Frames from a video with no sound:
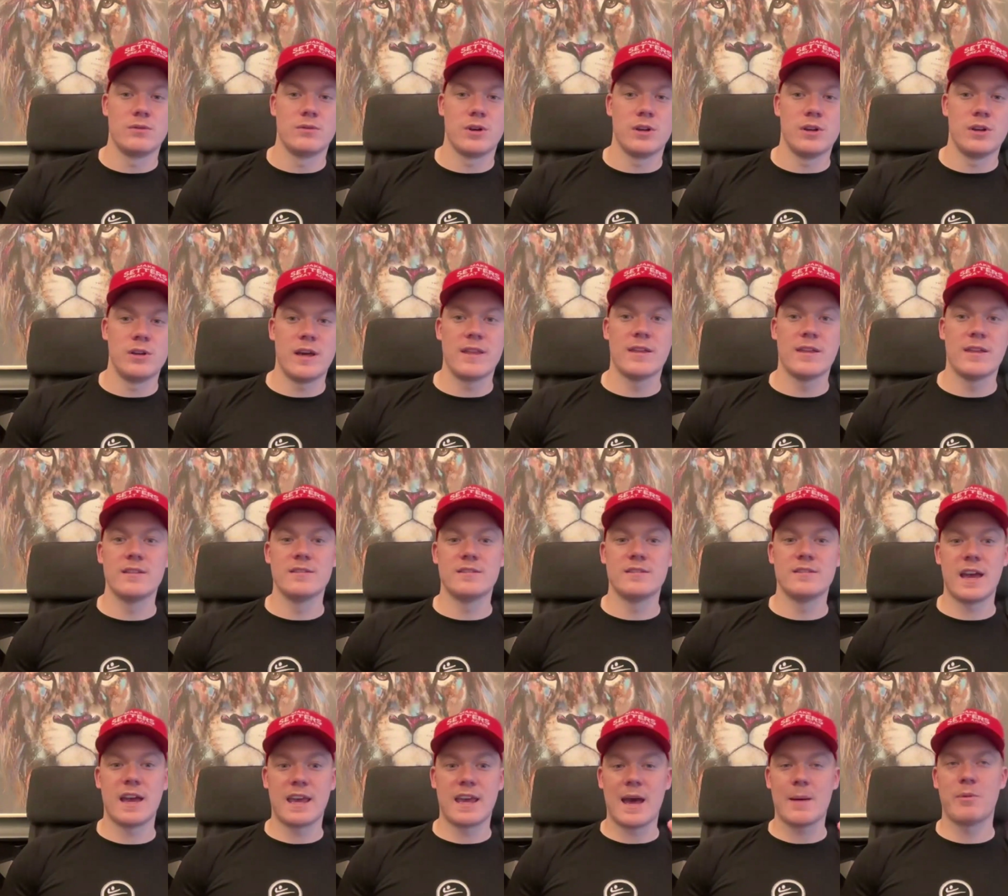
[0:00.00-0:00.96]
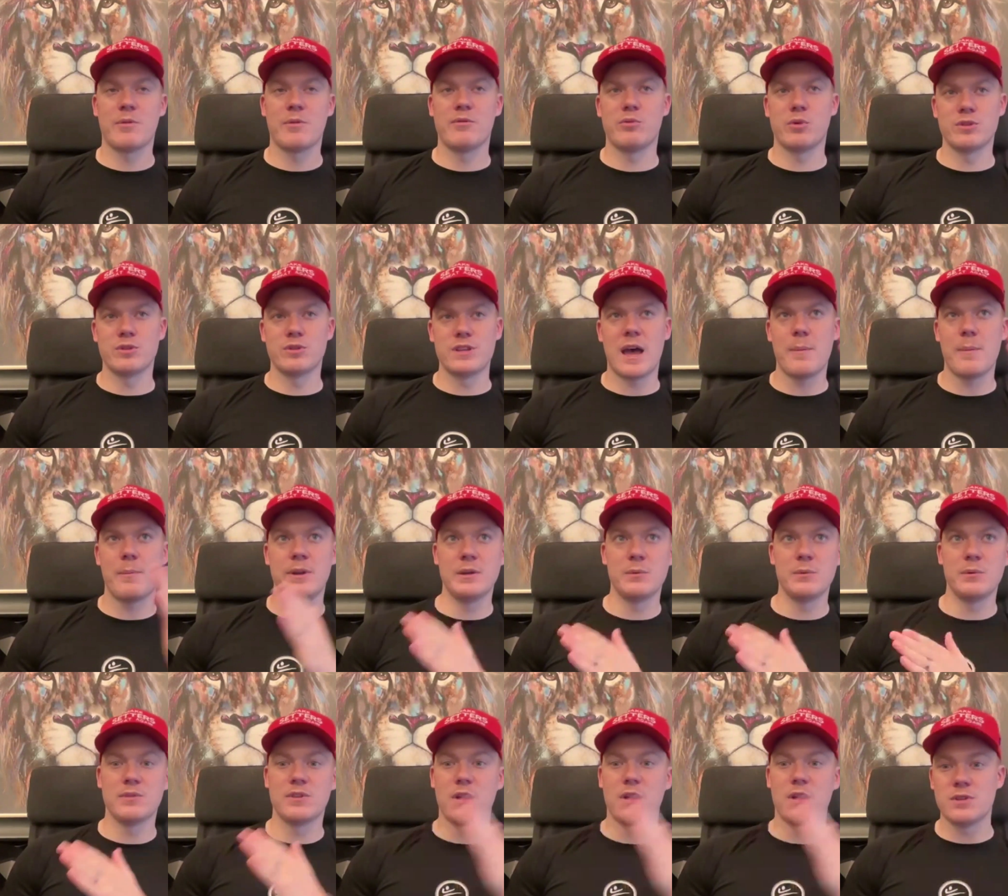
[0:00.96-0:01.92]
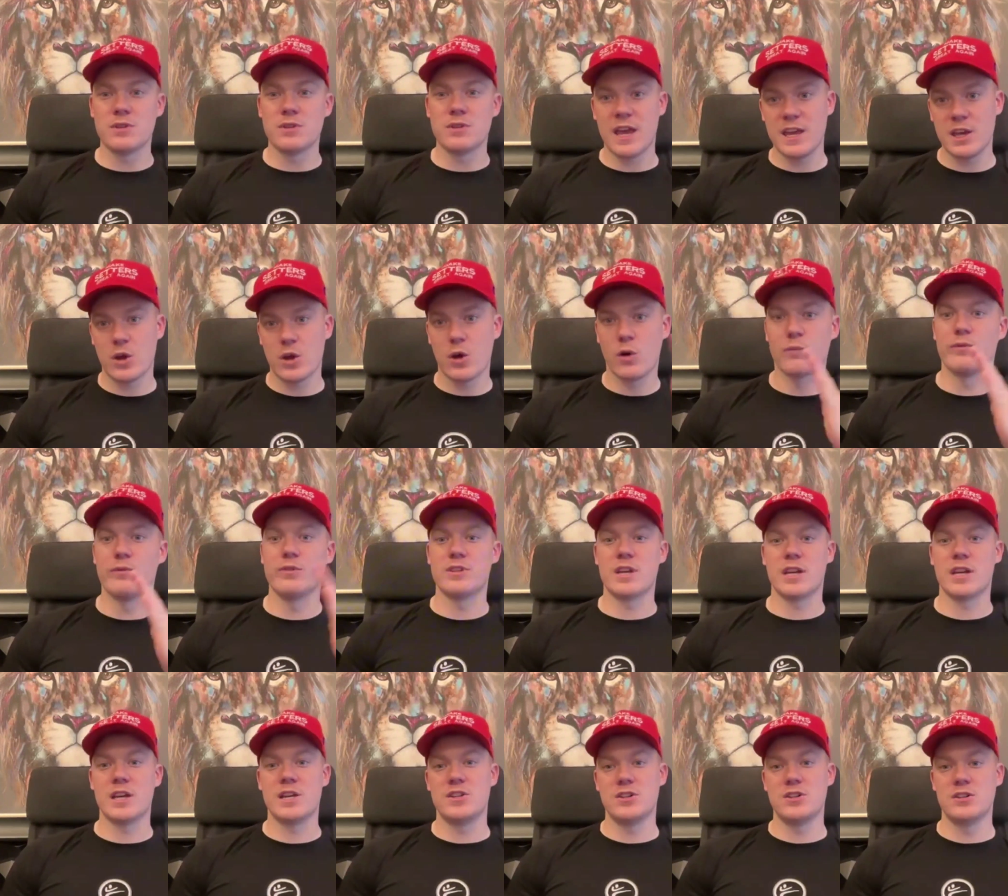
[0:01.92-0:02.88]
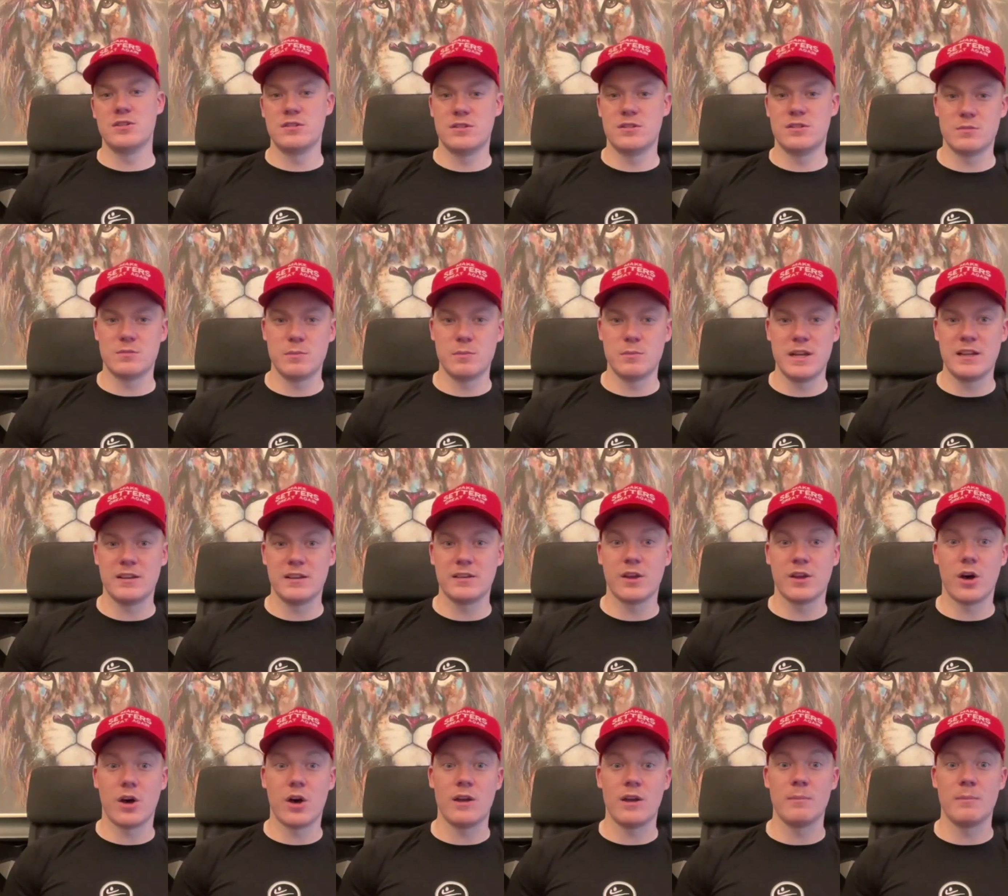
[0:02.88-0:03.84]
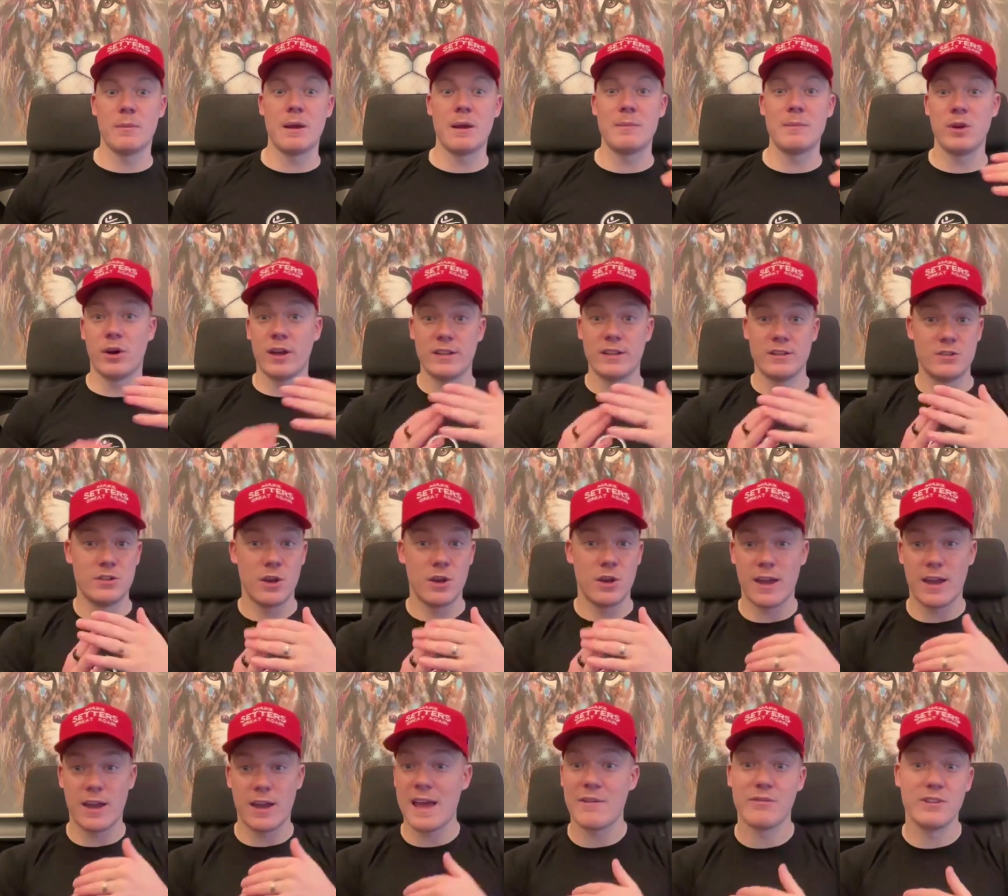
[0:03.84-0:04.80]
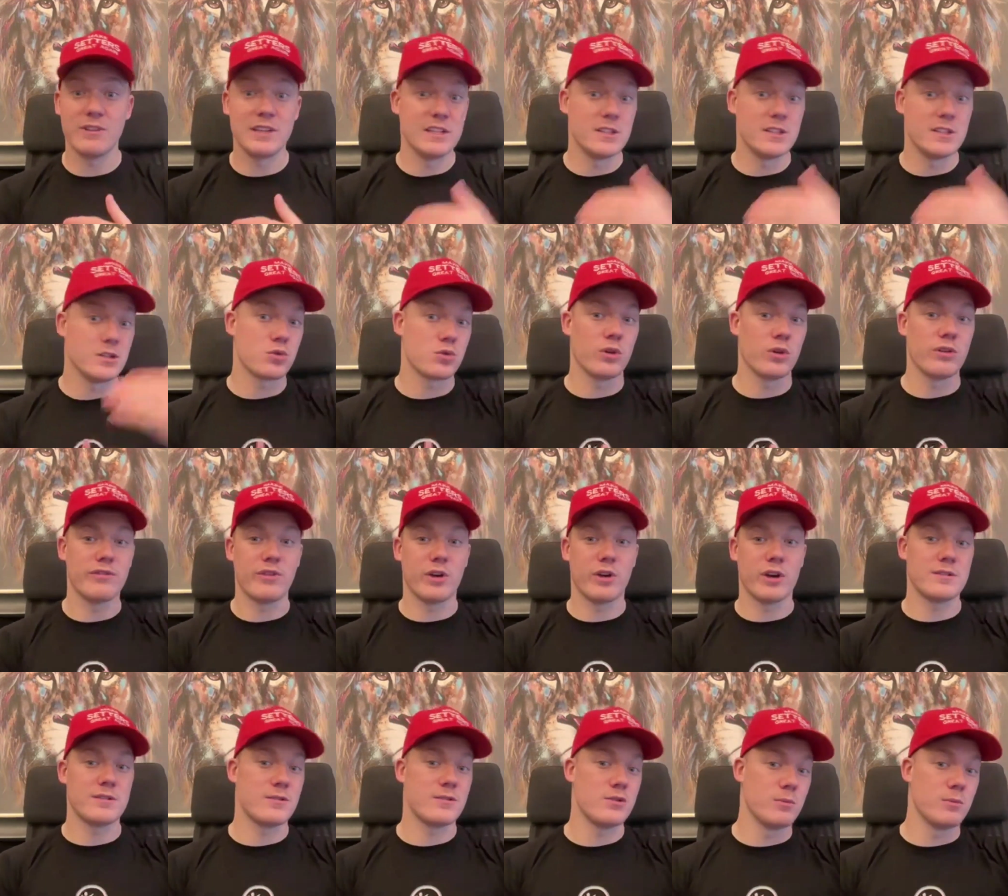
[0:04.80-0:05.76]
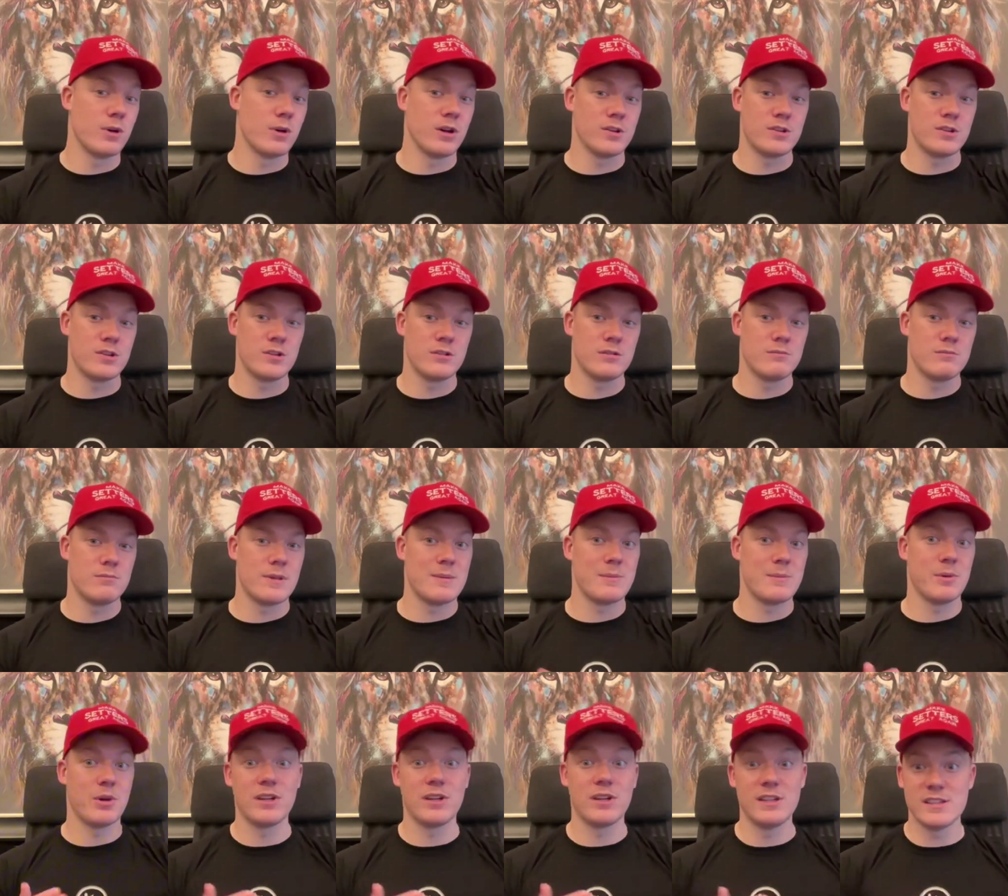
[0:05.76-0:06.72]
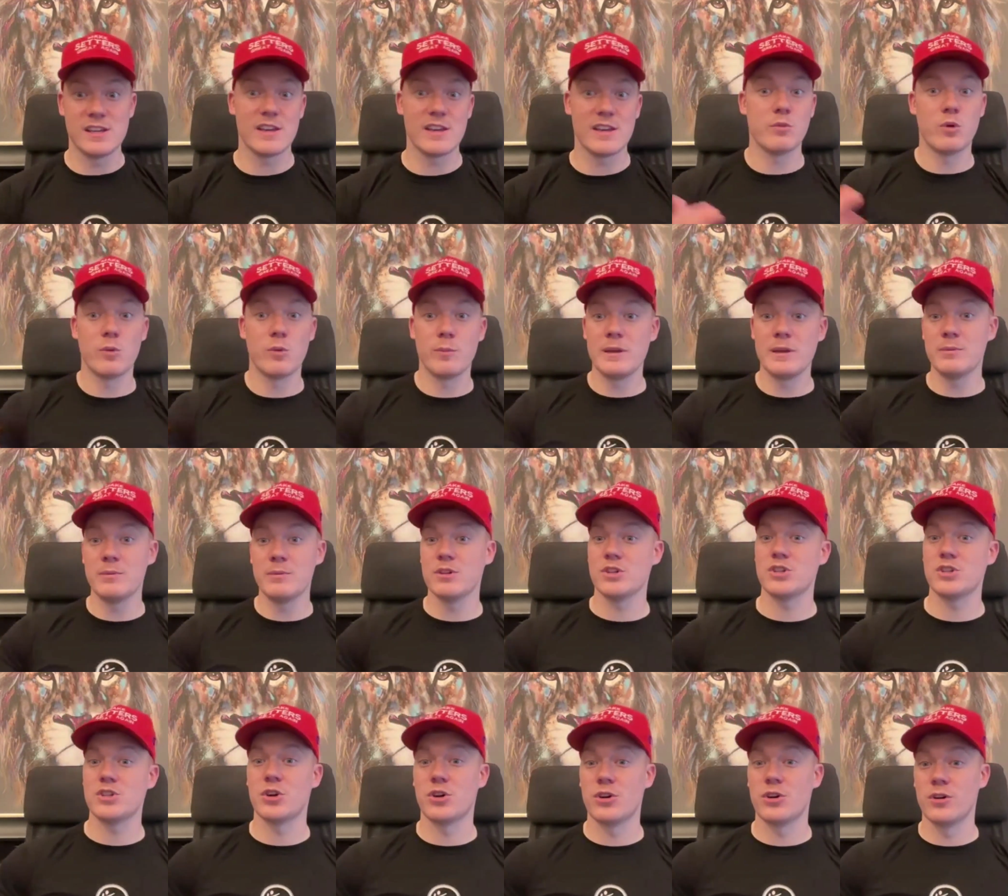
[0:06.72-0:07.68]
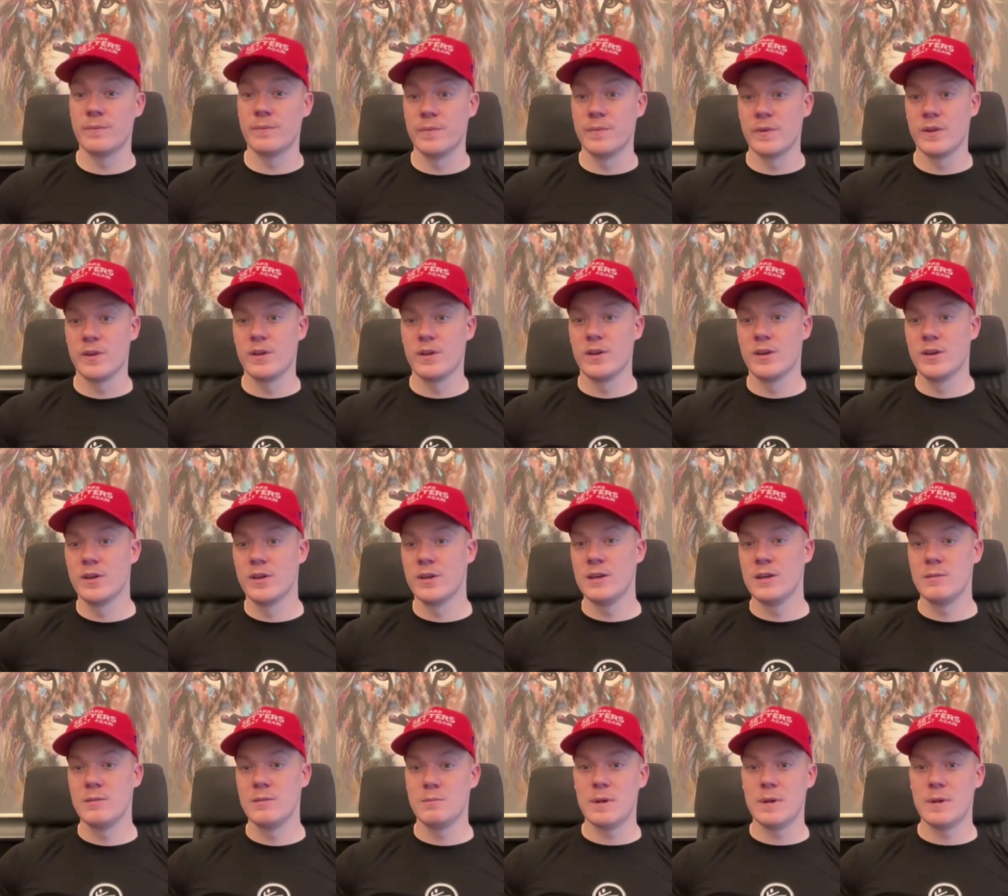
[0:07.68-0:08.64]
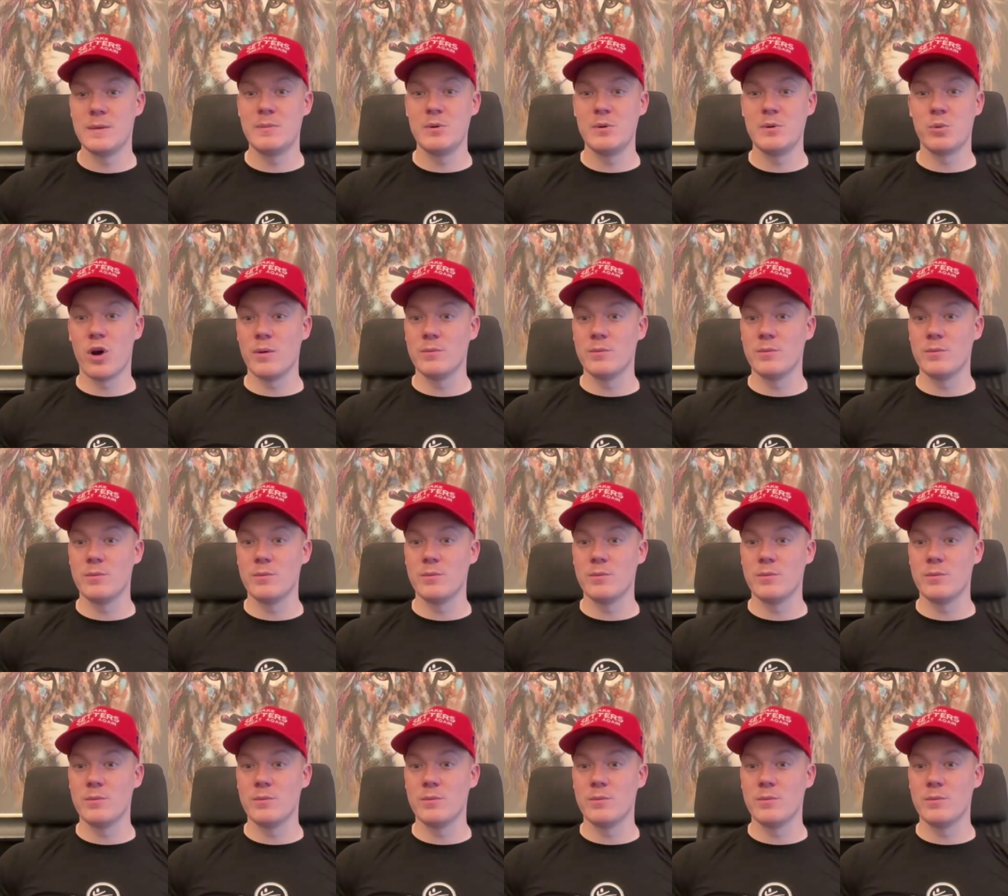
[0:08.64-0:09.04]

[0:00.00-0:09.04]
right? And there's that gap of what's happening with those eight conversations that's meaning that I heavily disqualify too much. Maybe I need to give more people a shot. Maybe